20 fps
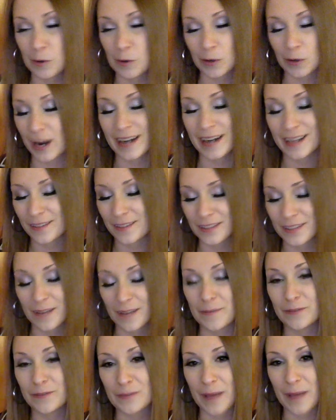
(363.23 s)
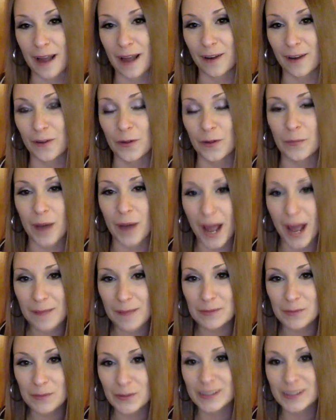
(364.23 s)
or any other type of tobacco, though pipe
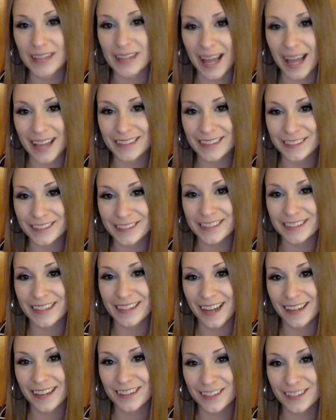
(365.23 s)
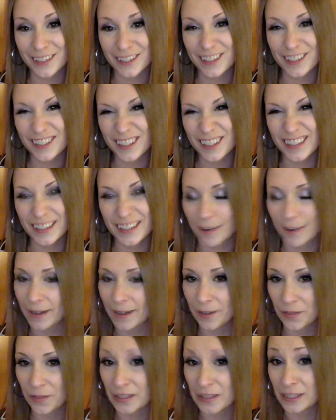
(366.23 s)
smoke is actually kind of good. You know, I
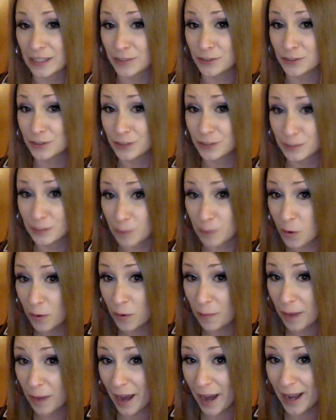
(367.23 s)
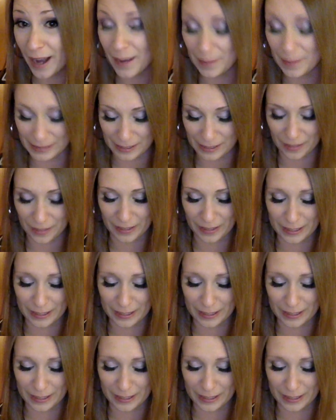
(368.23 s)
don't think you should smoke a pipe. I still think it's